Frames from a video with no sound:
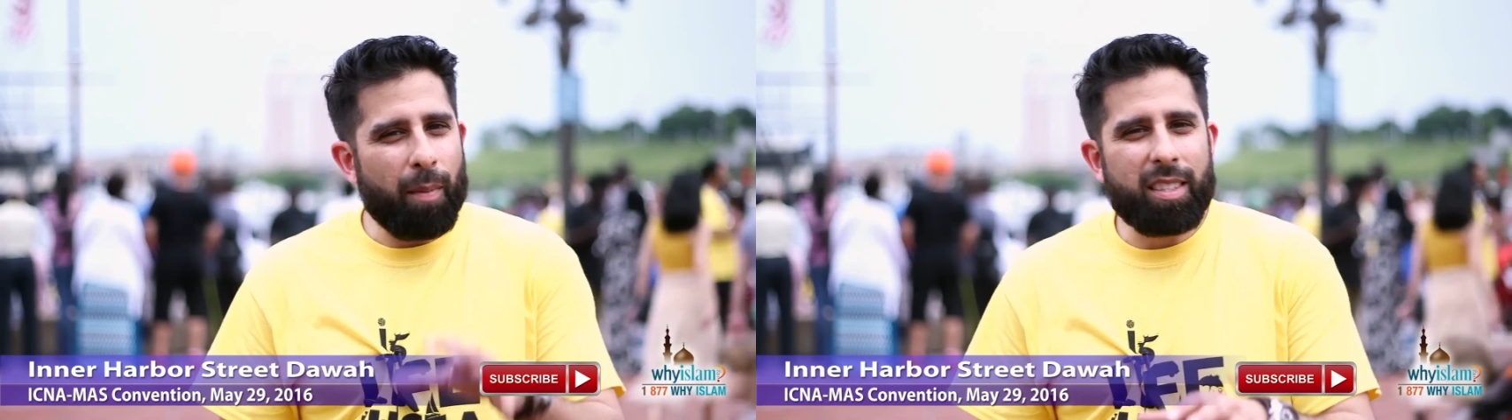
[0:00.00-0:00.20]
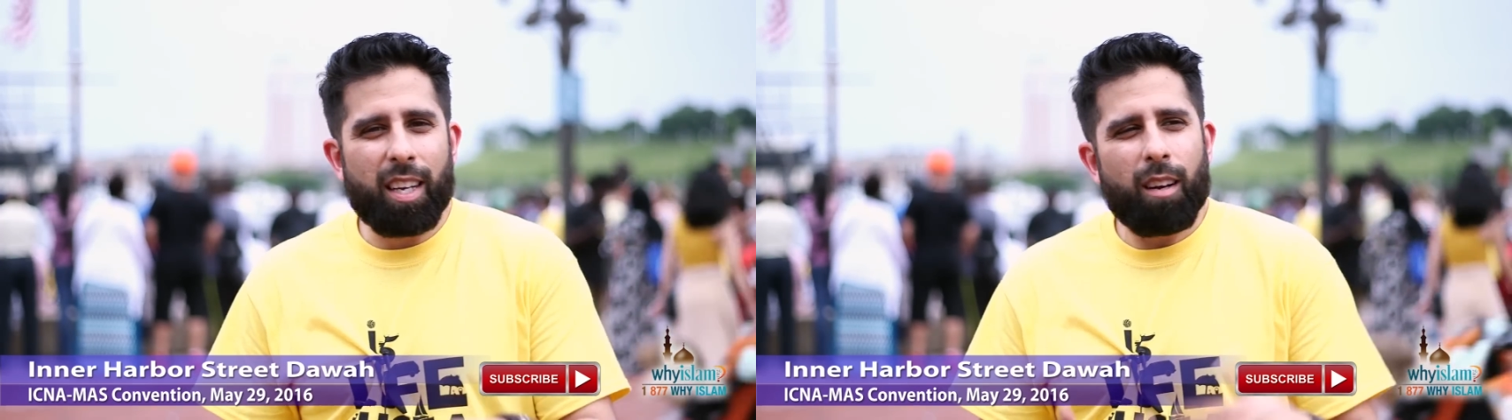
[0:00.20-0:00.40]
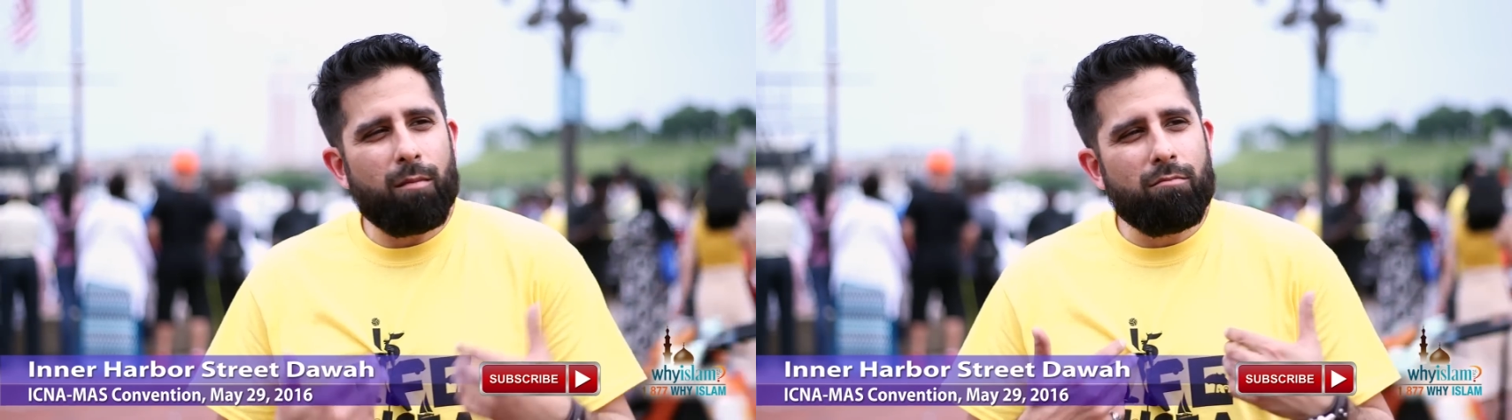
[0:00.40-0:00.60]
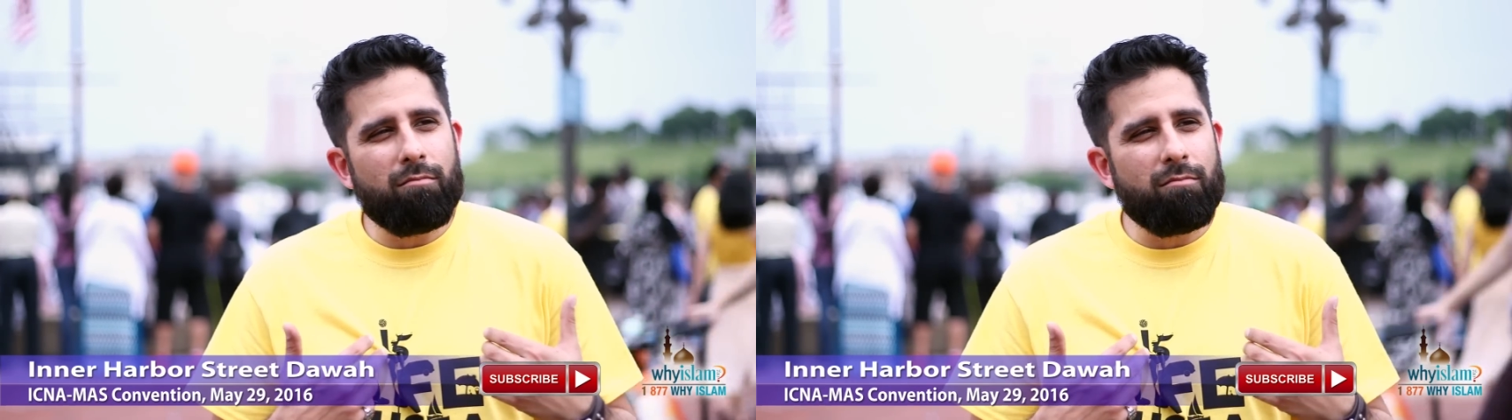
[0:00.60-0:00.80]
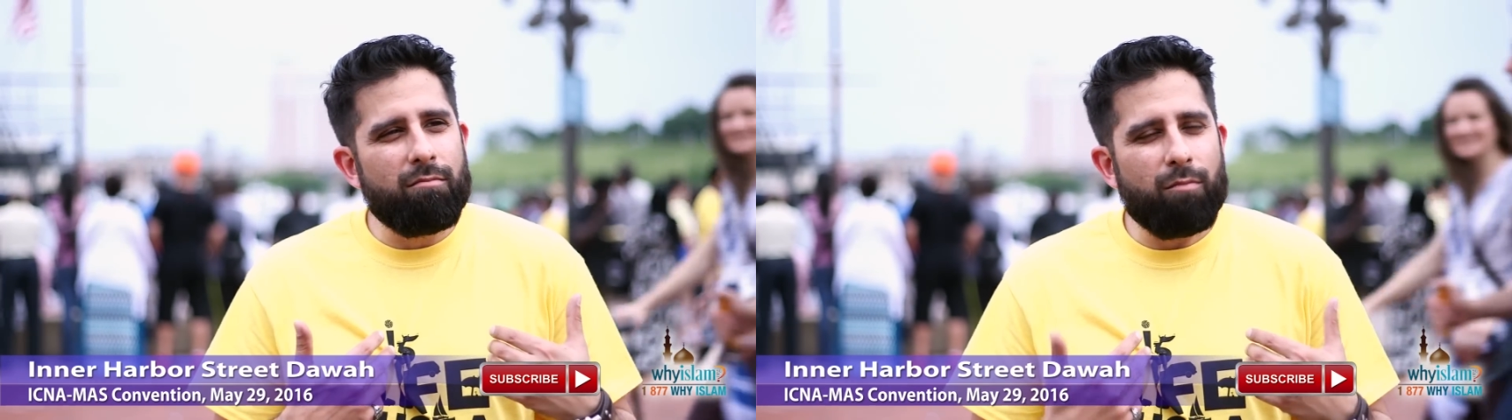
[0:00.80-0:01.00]
him, I said,
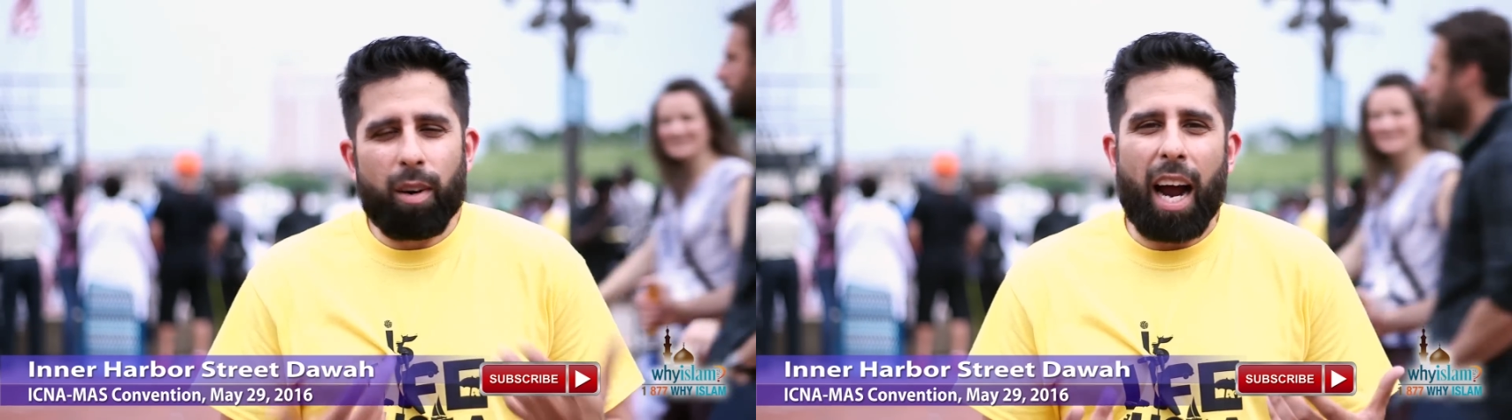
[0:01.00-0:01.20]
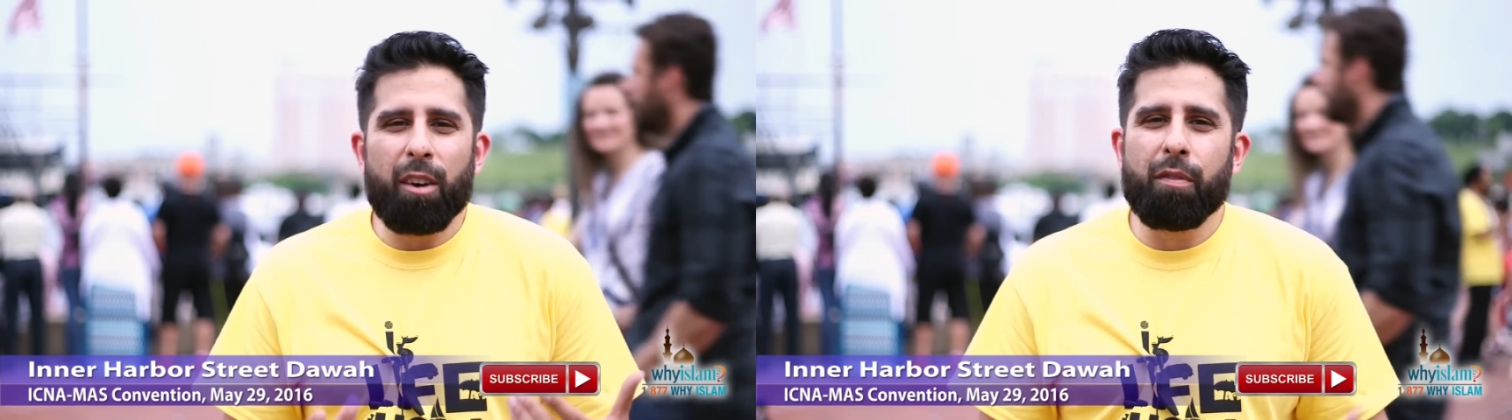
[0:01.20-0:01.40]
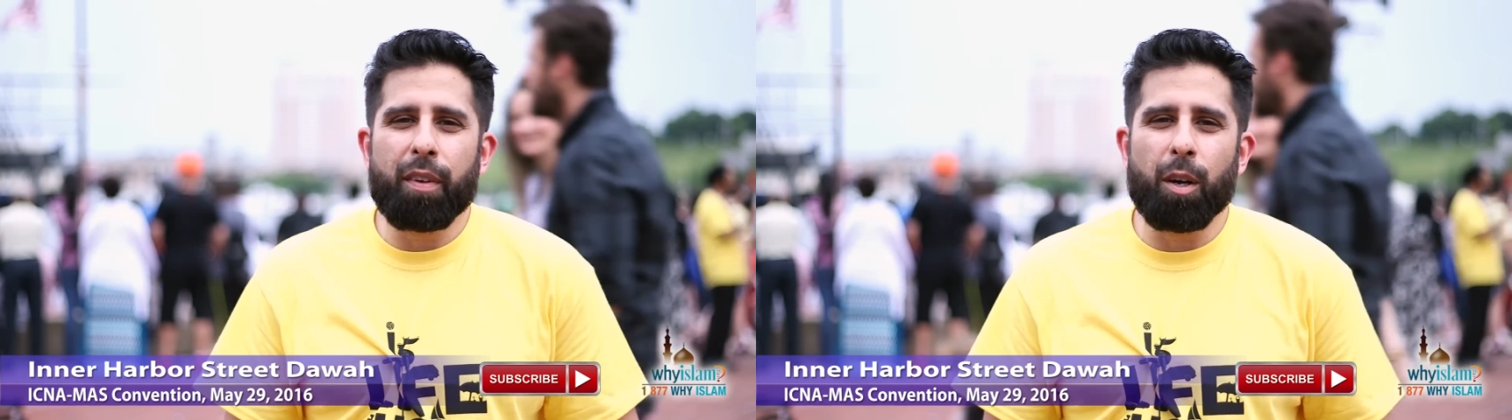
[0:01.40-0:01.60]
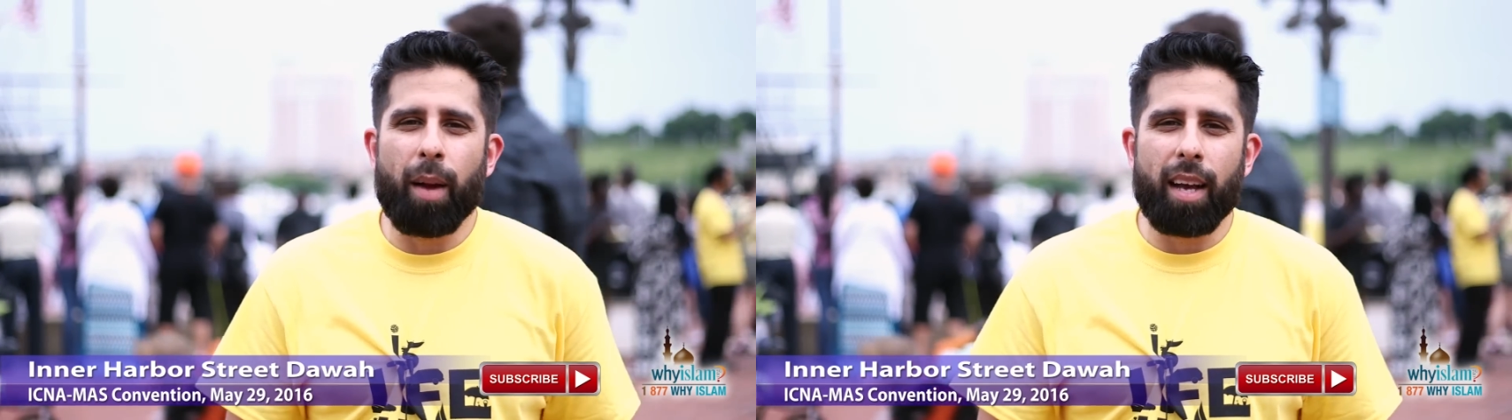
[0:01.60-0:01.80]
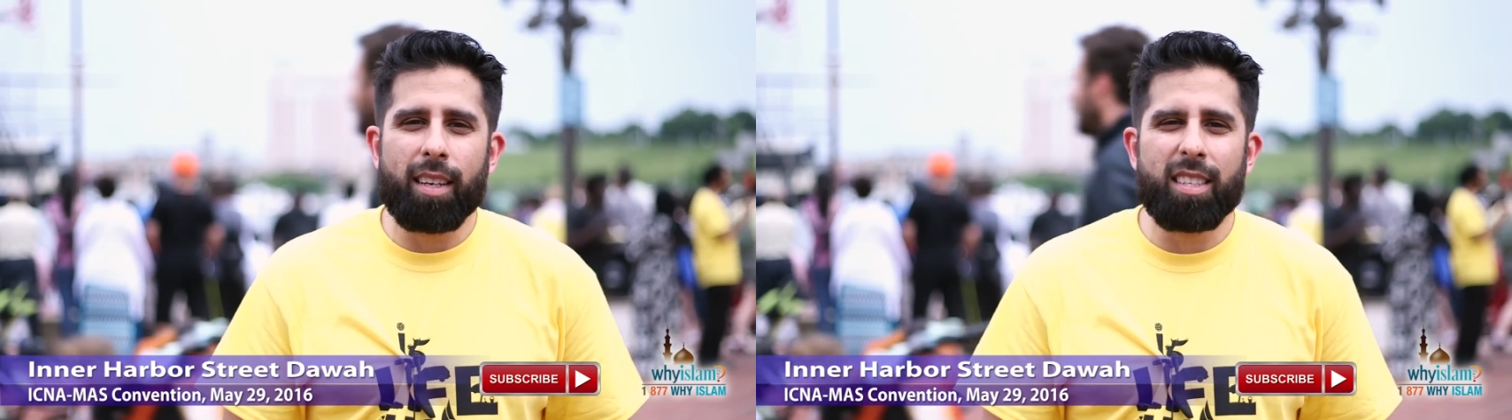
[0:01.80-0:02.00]
what, how do you feel,
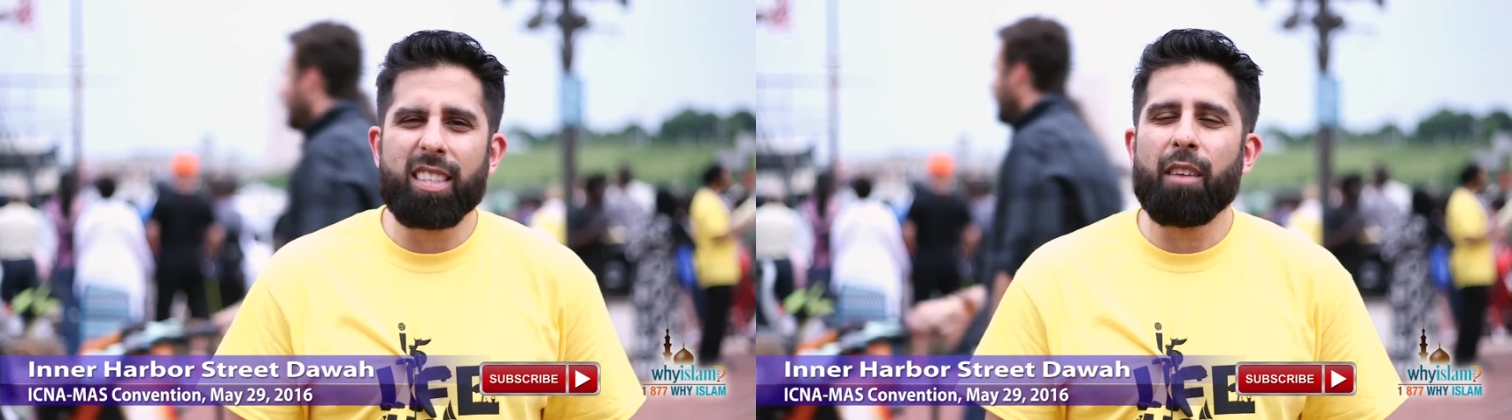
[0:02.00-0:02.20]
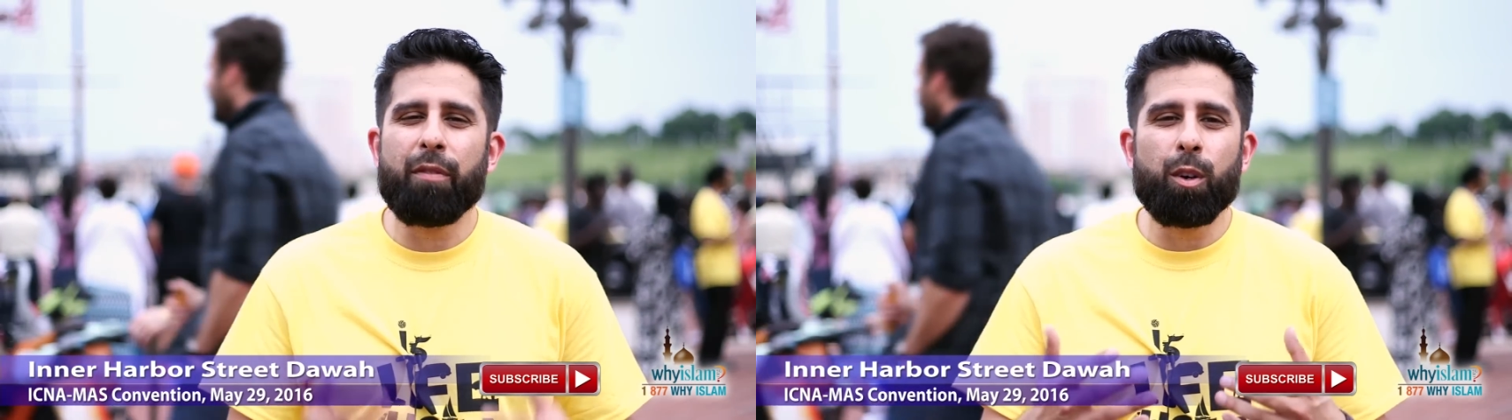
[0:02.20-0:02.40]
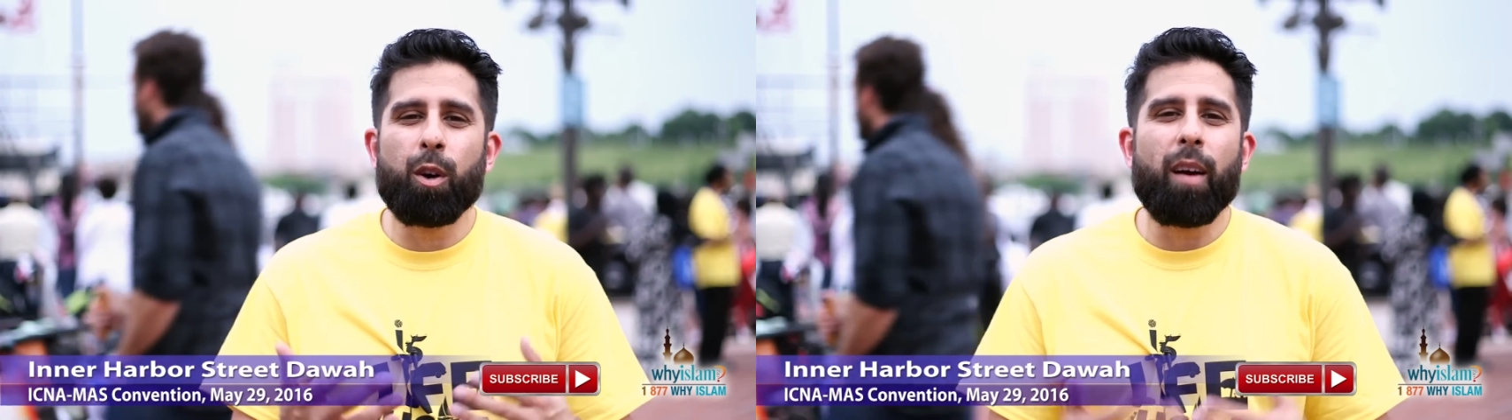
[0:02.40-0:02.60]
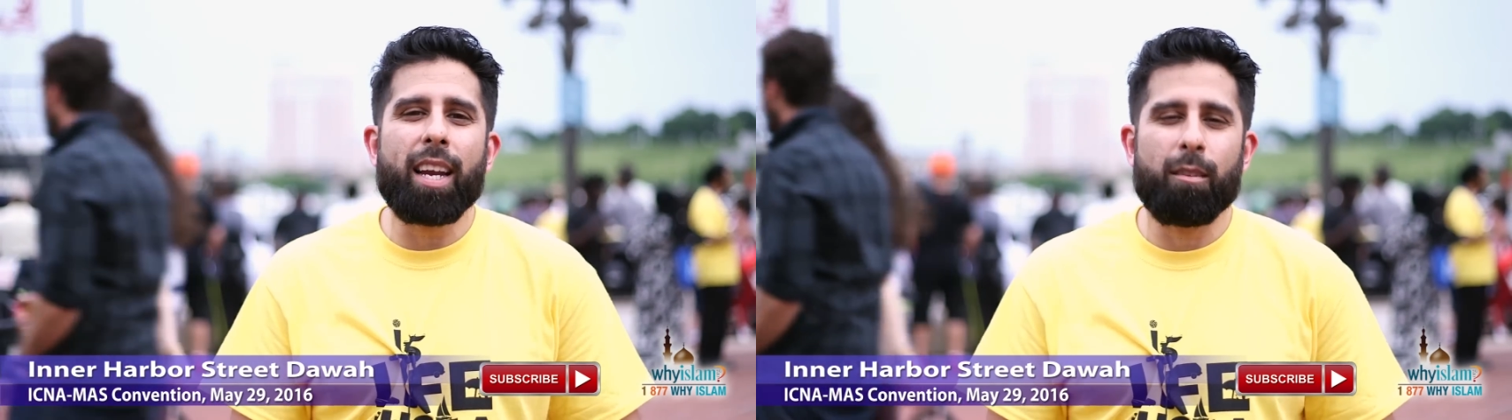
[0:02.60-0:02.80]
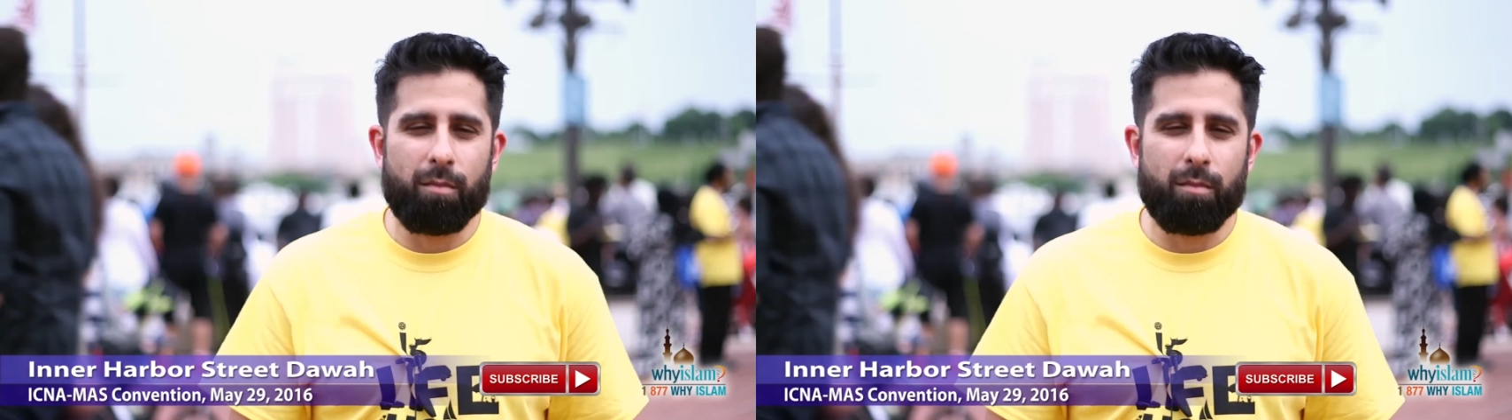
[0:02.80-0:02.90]
man? He says, I feel great.